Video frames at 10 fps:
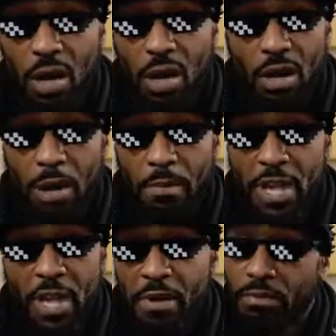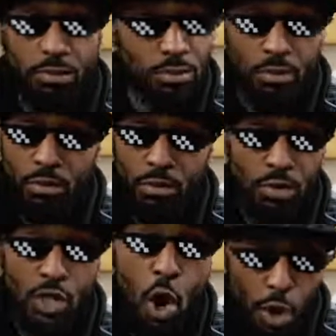I mean,
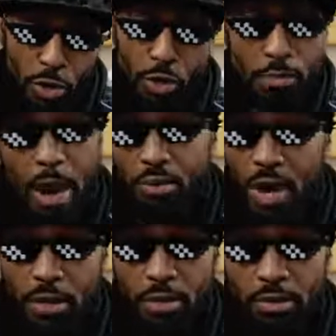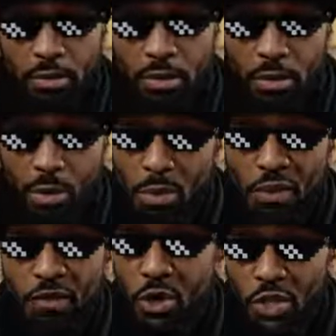Cardinal, my brother. We were the
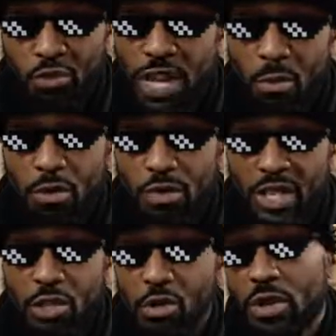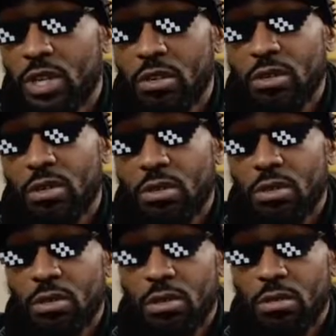first three that were really doing it.
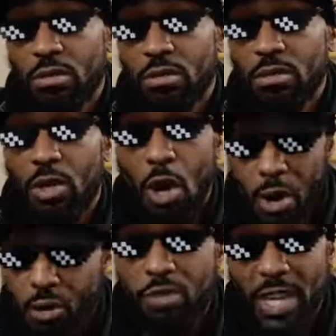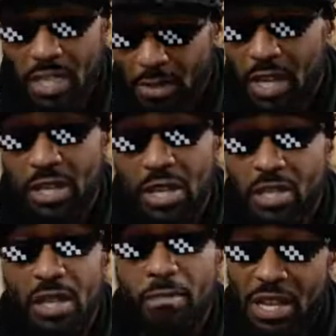Cardinal, Spaceman, Kizzy,
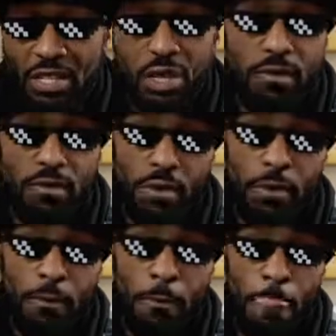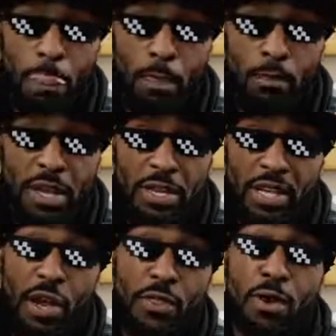and myself. And then
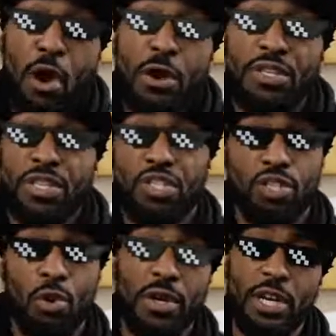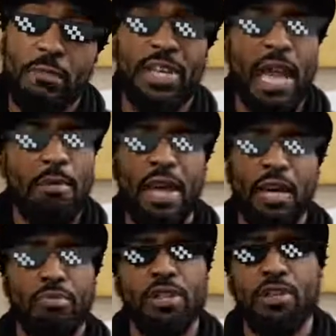other artists joined, and it became like a
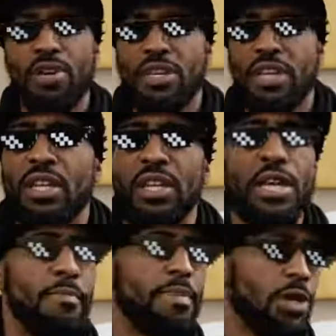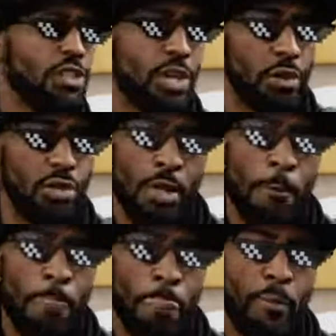brotherhood, and then it to bigger shows.
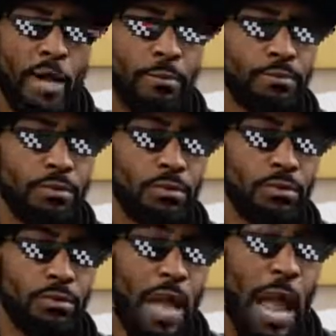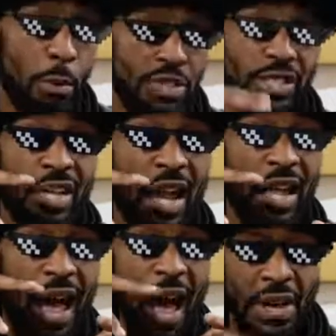But I was
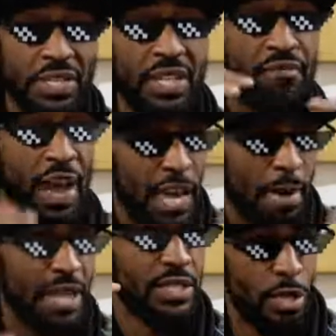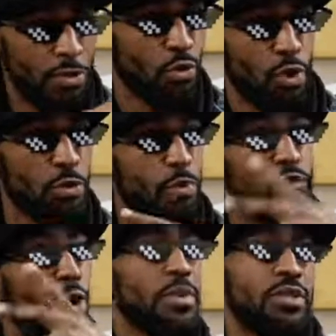honestly finding myself through those performances.